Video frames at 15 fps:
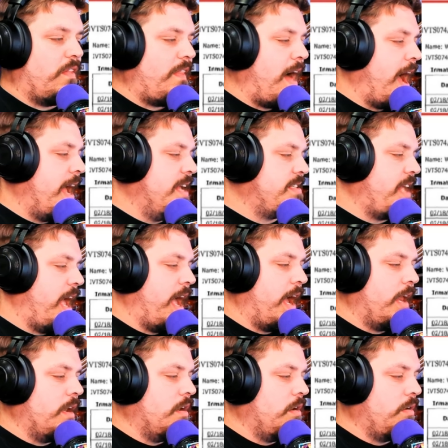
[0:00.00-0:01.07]
lies
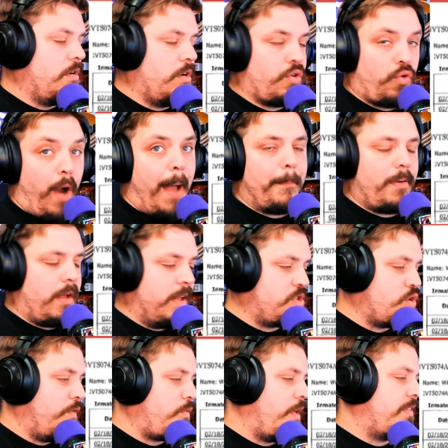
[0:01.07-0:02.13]
and crap and
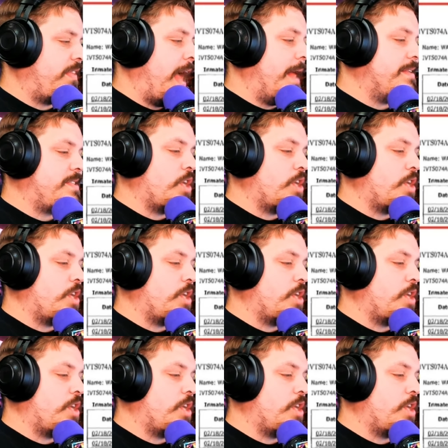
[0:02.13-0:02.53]
so forth like that.